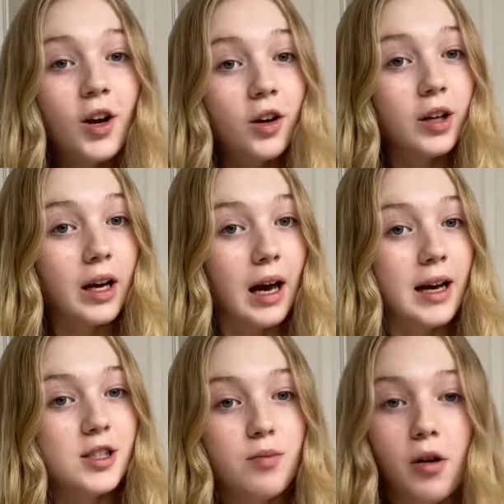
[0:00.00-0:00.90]
Okay
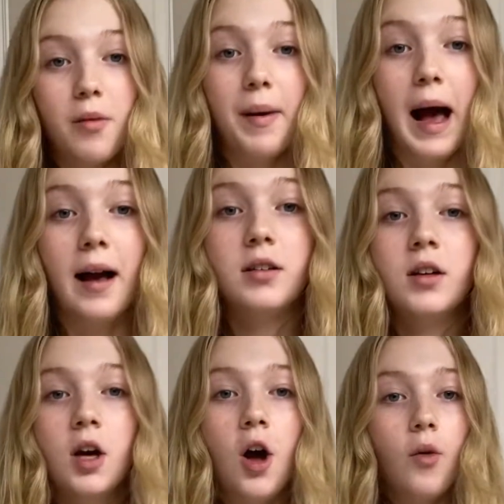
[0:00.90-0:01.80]
guys, welcome back.
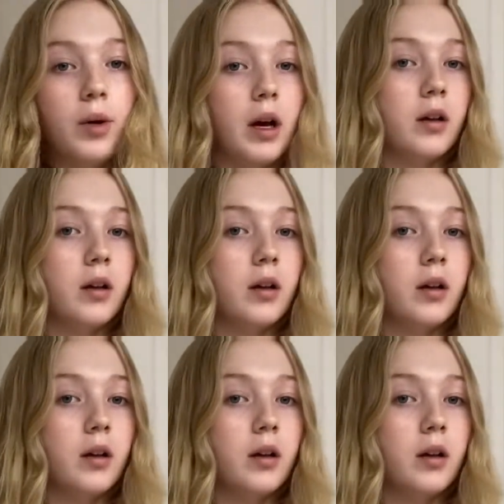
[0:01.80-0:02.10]
We can